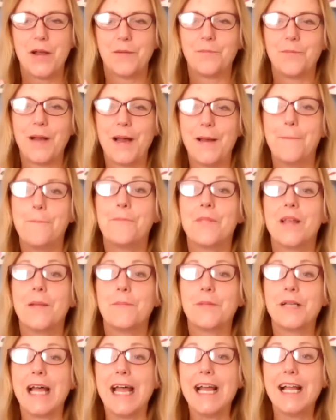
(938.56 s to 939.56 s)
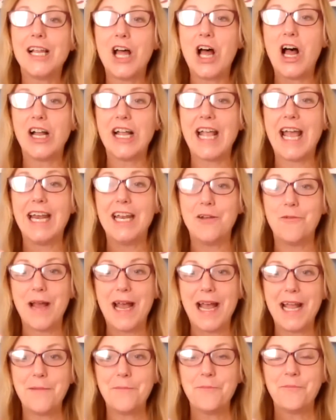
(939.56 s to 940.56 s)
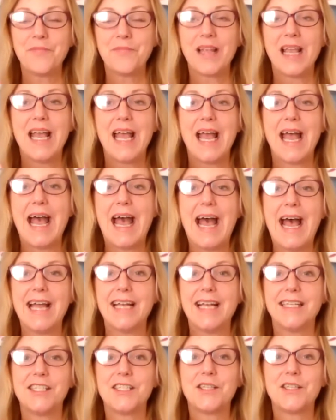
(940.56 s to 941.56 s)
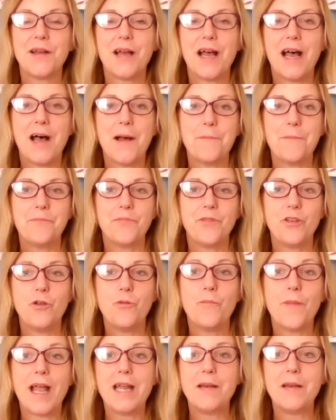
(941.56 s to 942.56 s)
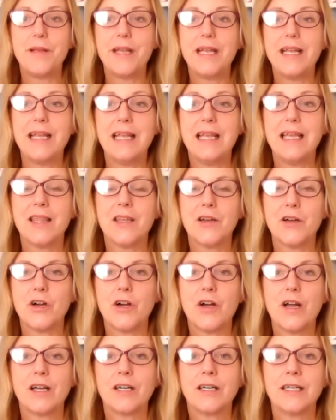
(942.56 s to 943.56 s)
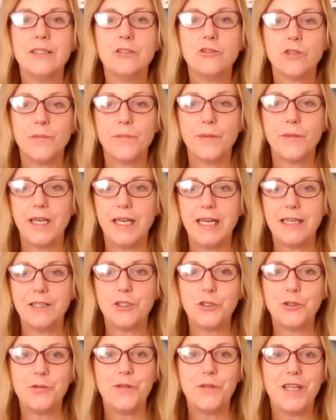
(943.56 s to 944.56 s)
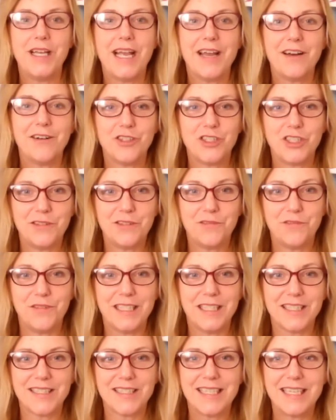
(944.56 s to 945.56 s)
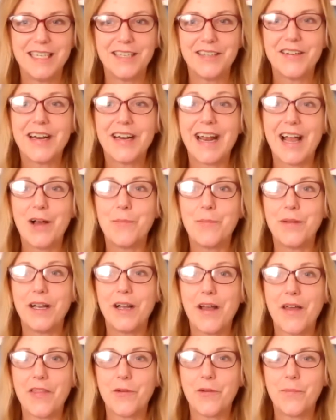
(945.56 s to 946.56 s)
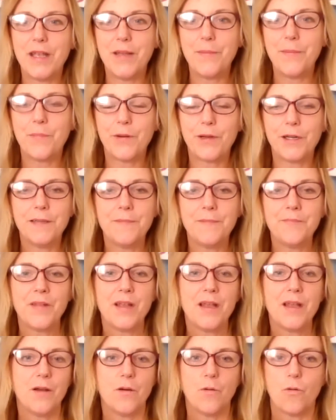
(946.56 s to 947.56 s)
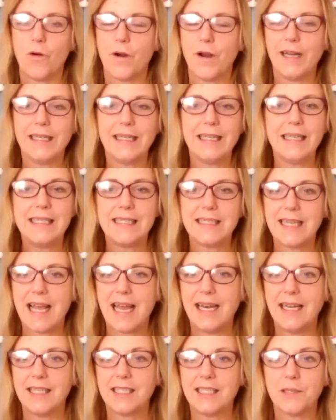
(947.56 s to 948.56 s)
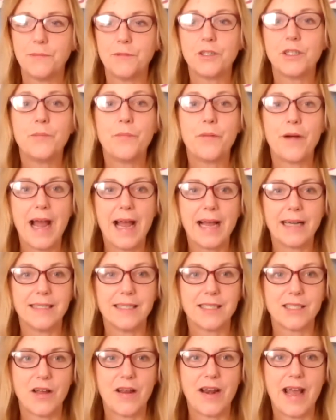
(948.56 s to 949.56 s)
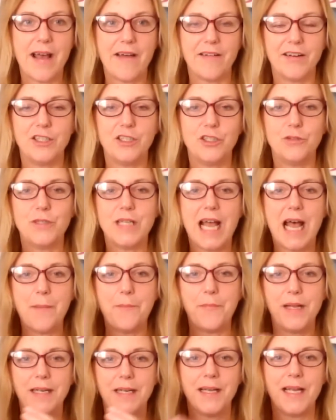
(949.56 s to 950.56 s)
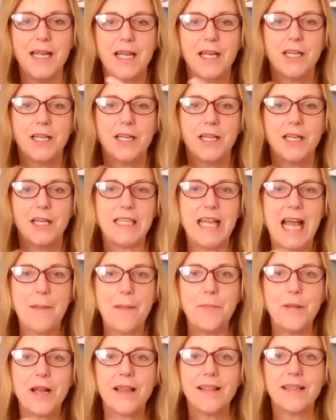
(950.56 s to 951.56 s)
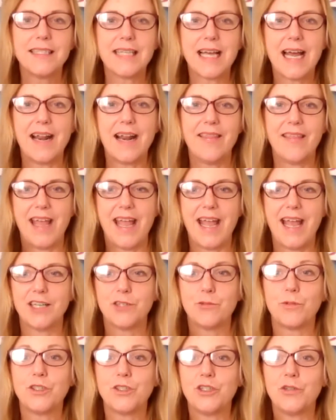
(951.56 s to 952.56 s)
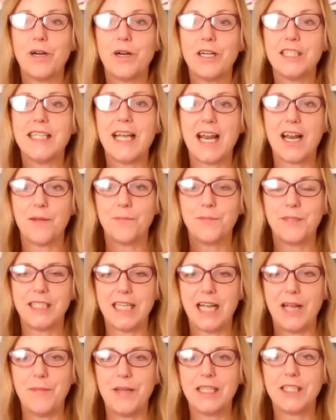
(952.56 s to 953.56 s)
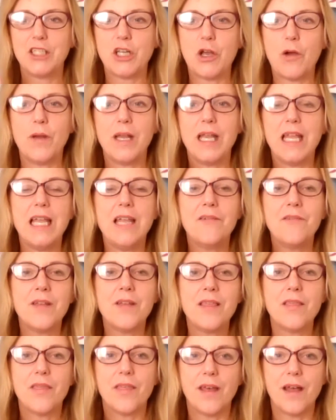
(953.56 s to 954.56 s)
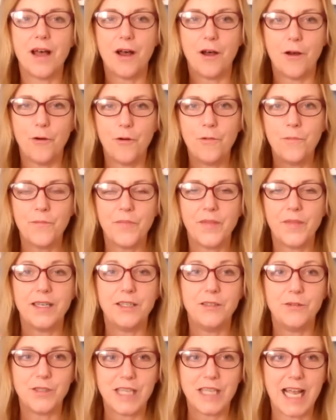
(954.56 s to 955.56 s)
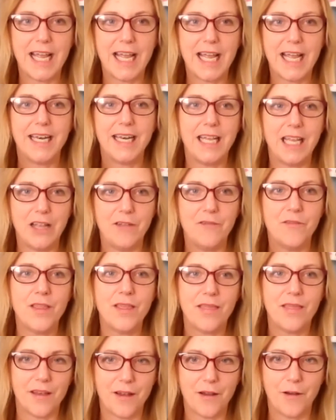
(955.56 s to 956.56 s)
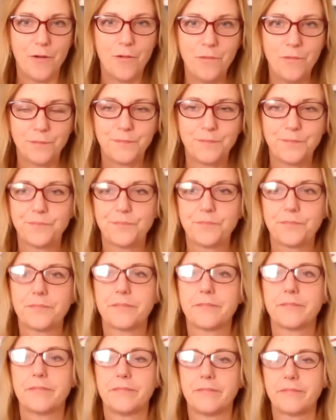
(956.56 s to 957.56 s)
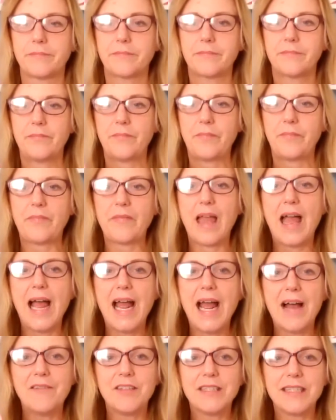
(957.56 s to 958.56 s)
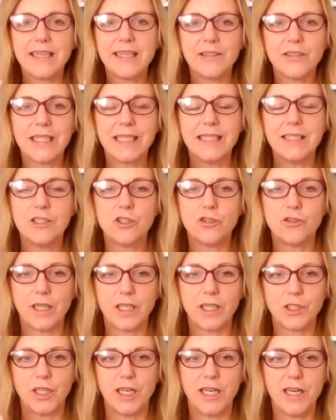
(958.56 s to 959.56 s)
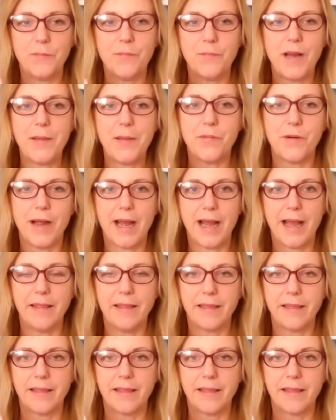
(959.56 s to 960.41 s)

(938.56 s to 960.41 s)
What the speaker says: But play along anyway. And you might be either contributing to the energy field here and helping other people, or at least getting some good practice on how to do tapping. So we're tapping on the side of the hand, we'll do our setup statement. So even though, then you say, even though I have a little constriction in my breath,